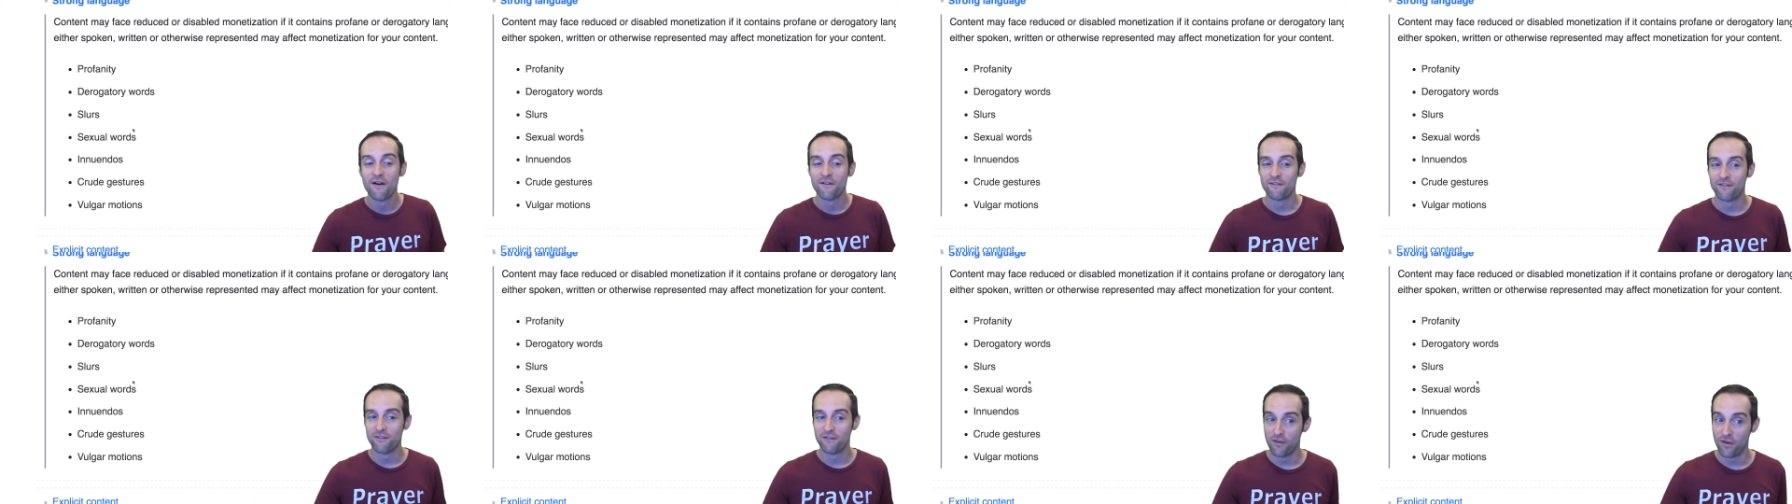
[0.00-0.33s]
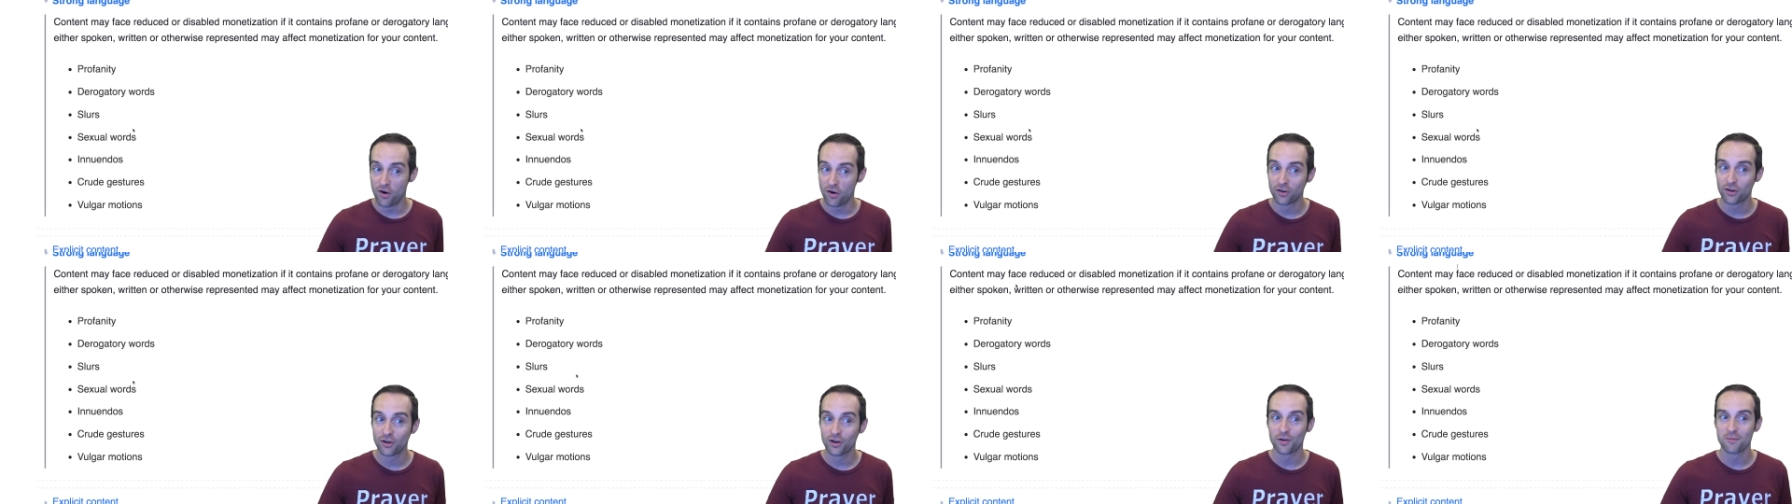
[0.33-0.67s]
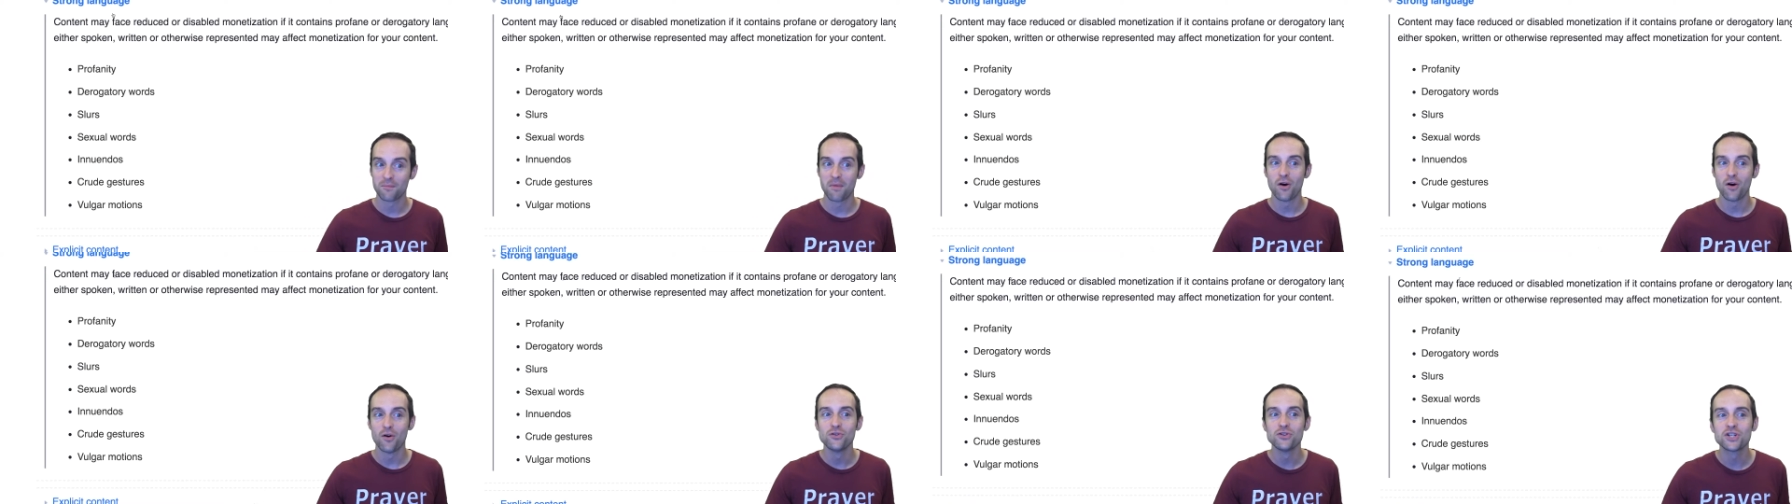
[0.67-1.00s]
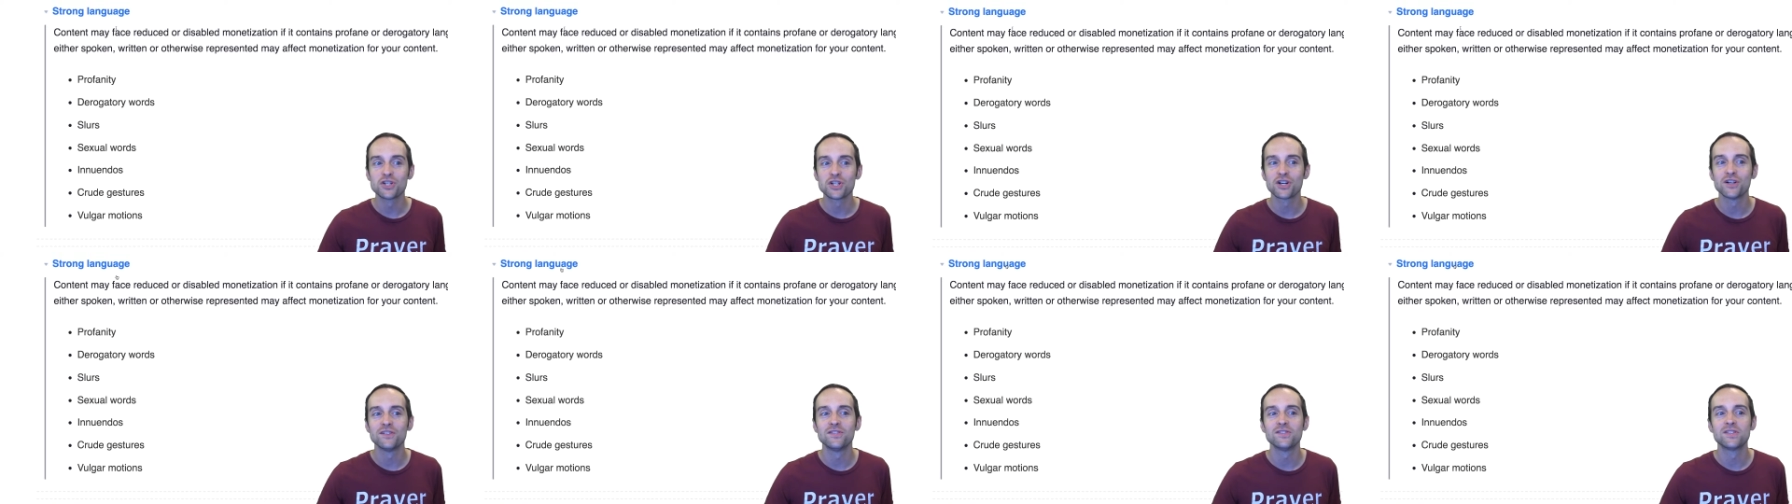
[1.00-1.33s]
vulgar
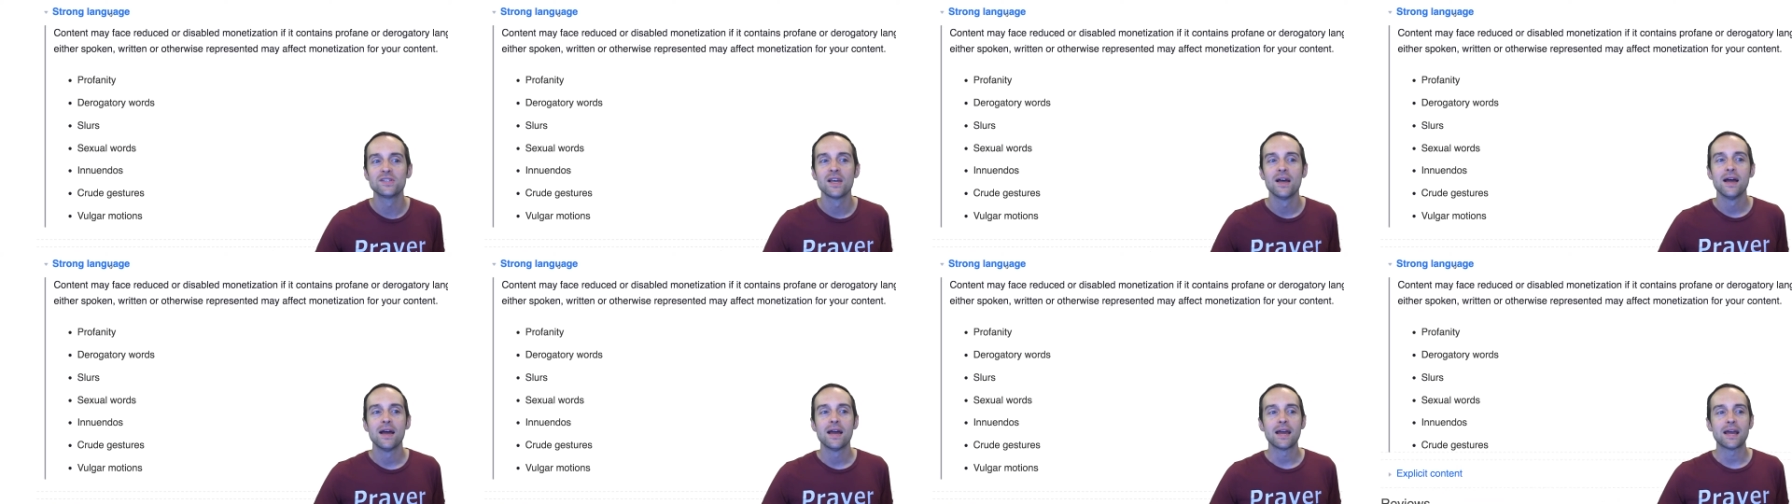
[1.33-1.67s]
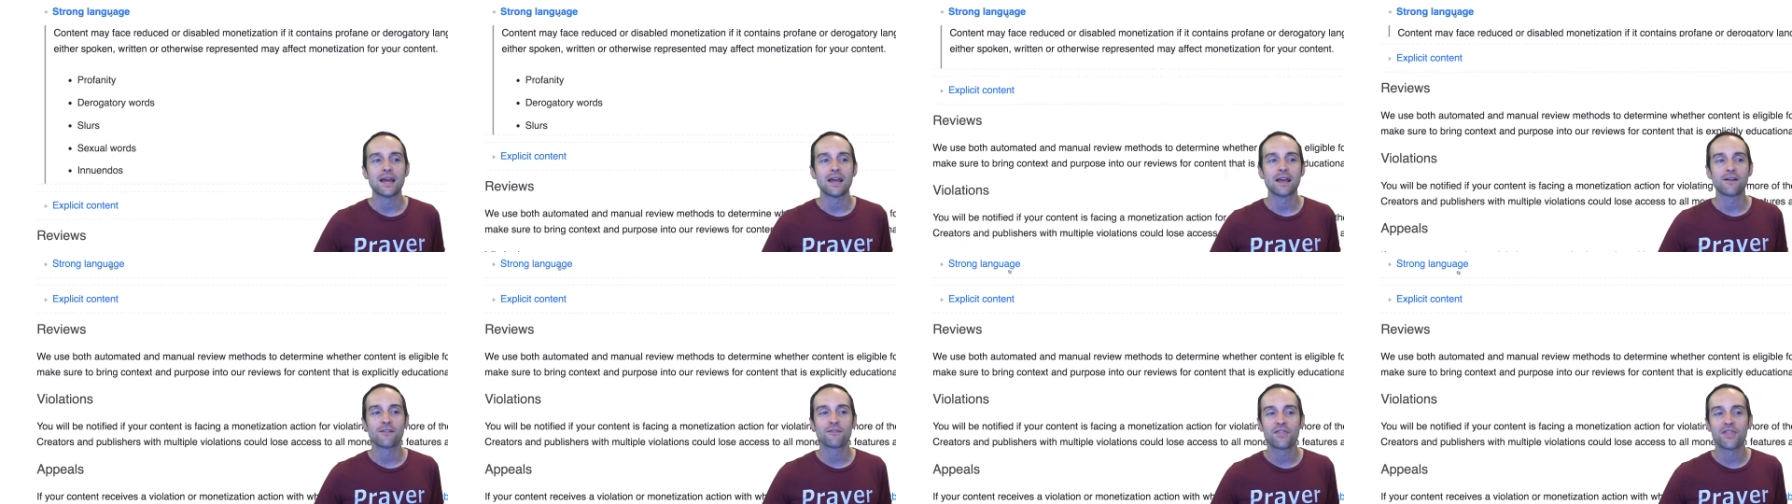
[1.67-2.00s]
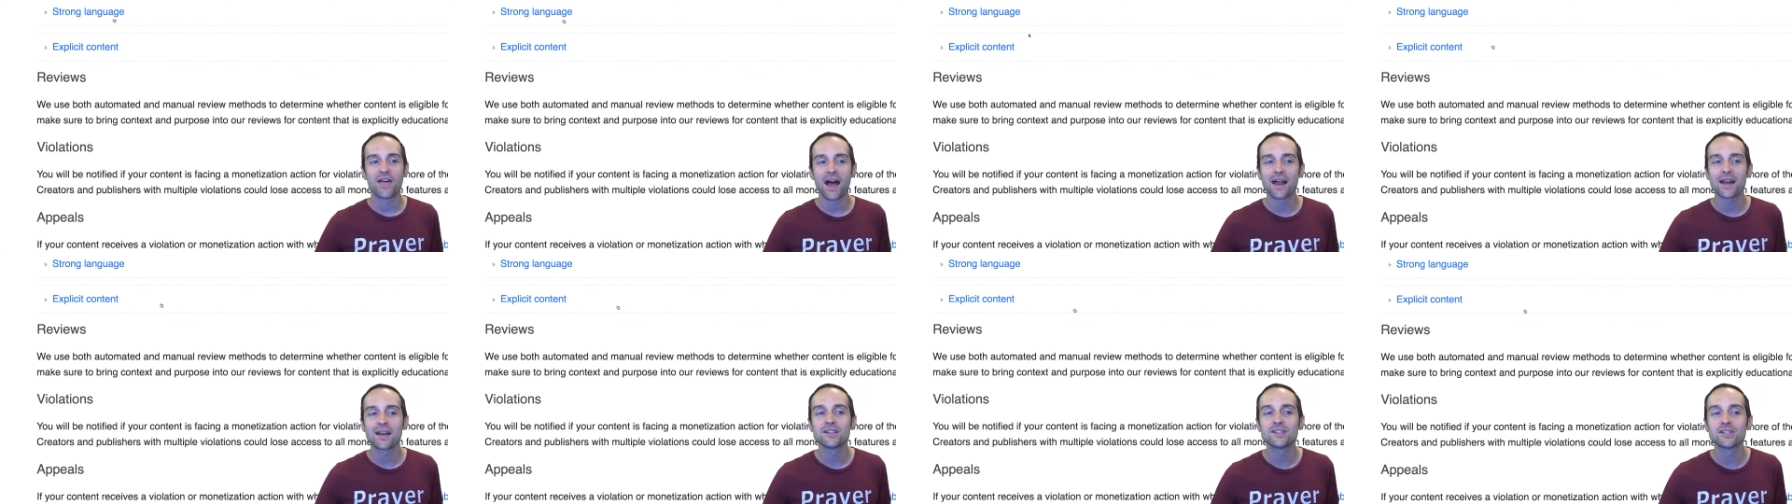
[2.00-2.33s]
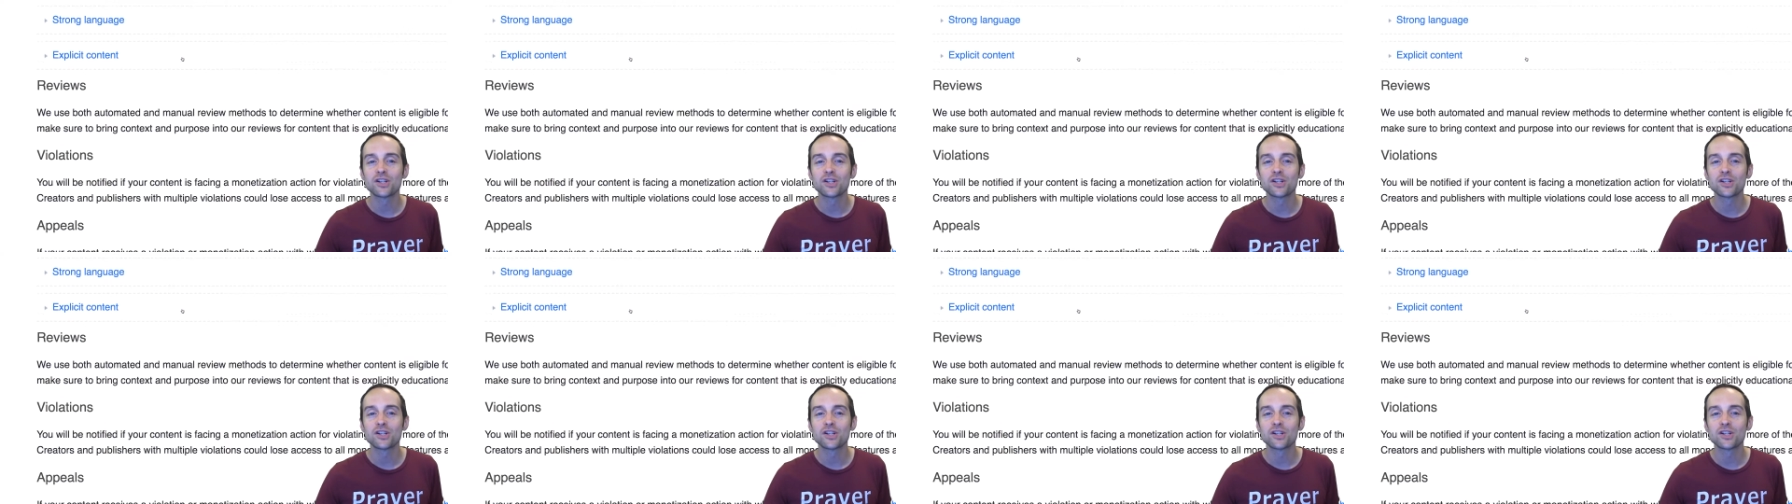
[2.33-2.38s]
motions. If that is